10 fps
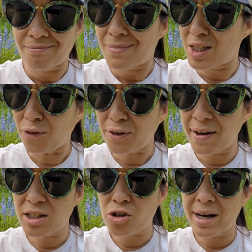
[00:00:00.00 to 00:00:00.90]

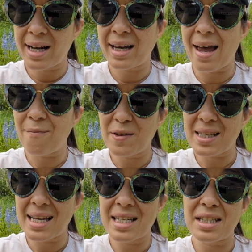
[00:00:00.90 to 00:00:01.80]
Self-defense training
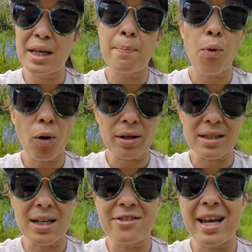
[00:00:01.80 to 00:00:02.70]
emphasizes the
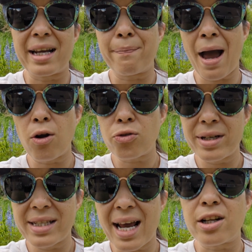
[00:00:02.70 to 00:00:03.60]
importance of setting
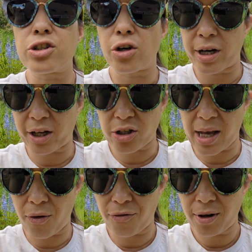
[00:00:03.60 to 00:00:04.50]
boundaries and asserting
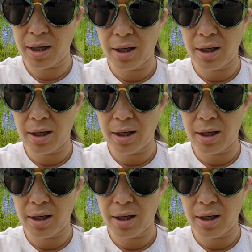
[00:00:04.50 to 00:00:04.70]
yourself.